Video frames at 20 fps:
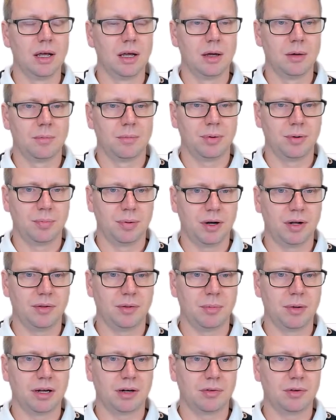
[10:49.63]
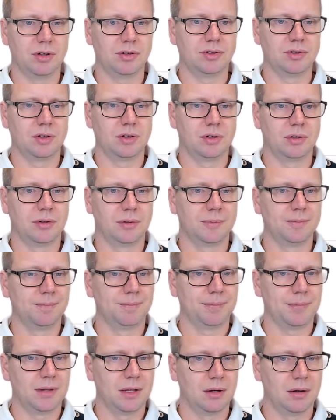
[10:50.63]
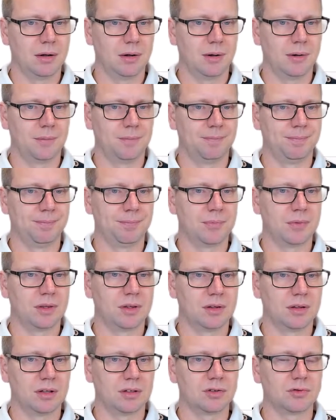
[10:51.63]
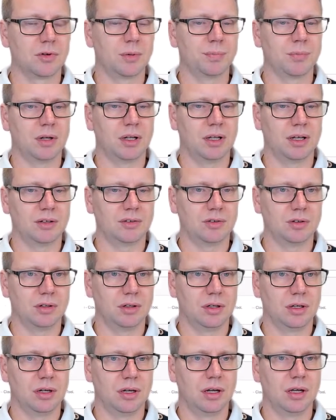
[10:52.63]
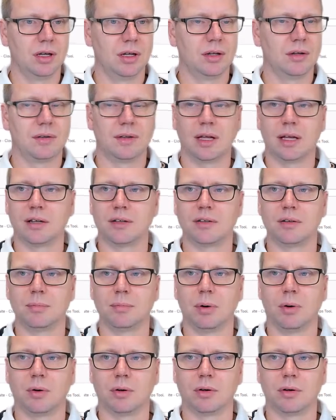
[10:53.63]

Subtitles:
prepare the migration, the script collection, that's important